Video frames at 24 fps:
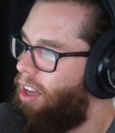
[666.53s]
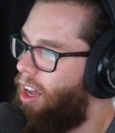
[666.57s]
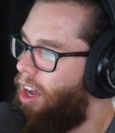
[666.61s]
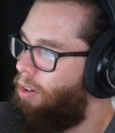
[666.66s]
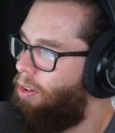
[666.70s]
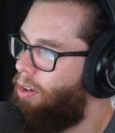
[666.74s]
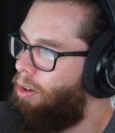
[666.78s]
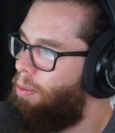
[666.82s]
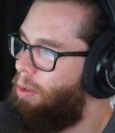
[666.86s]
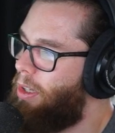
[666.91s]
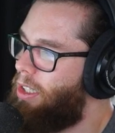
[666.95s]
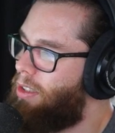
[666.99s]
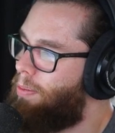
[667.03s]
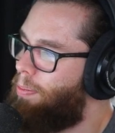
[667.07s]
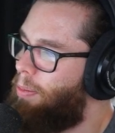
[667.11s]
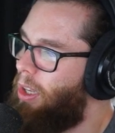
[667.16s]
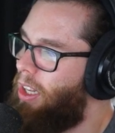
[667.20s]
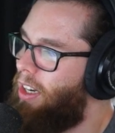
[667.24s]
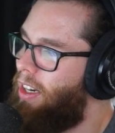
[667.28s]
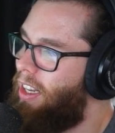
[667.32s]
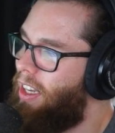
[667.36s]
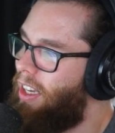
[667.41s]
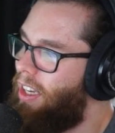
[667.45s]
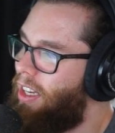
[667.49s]
I would be
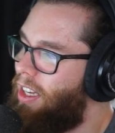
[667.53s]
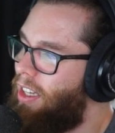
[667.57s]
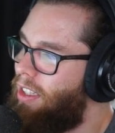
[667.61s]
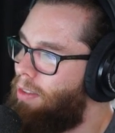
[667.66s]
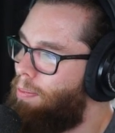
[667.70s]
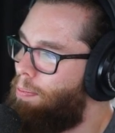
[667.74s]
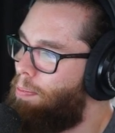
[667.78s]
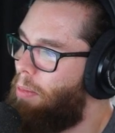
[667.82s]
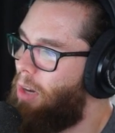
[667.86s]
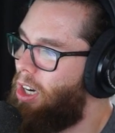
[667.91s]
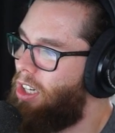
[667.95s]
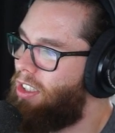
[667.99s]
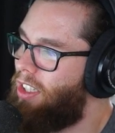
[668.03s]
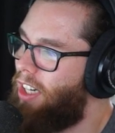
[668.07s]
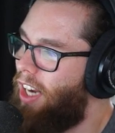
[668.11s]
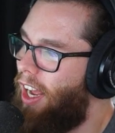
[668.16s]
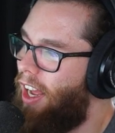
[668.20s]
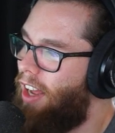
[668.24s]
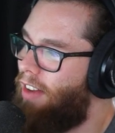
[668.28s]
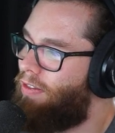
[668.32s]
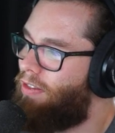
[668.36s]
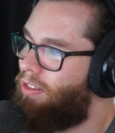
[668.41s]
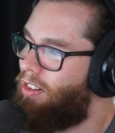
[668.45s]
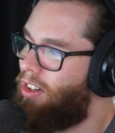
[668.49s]
spending as much
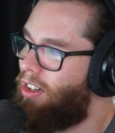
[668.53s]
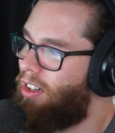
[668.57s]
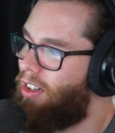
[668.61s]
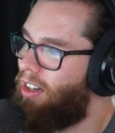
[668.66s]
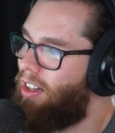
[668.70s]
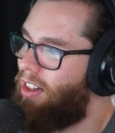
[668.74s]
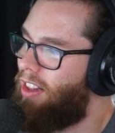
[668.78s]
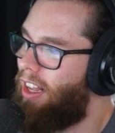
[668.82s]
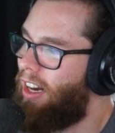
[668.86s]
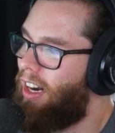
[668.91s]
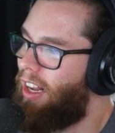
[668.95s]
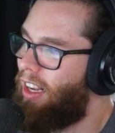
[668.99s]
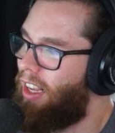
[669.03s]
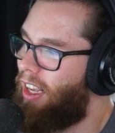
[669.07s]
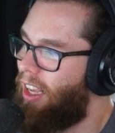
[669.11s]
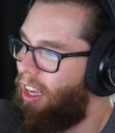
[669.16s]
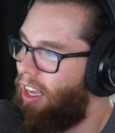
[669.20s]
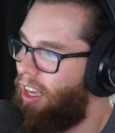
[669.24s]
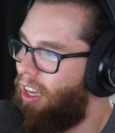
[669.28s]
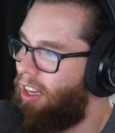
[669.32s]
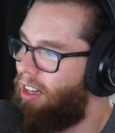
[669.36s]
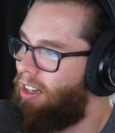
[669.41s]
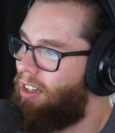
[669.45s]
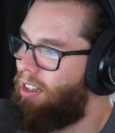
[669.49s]
effort that I
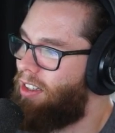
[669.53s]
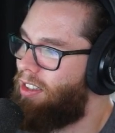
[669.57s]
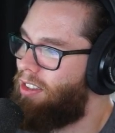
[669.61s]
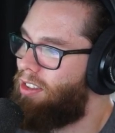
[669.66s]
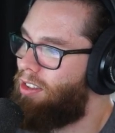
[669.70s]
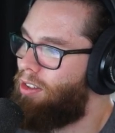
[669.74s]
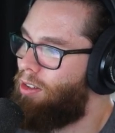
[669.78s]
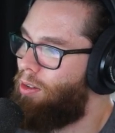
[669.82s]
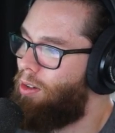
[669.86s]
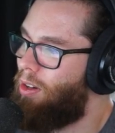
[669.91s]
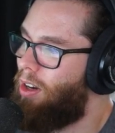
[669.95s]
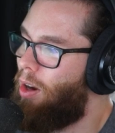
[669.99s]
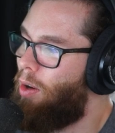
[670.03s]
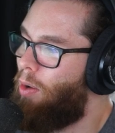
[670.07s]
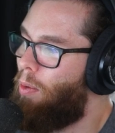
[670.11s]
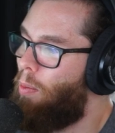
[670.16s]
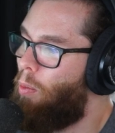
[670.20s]
can to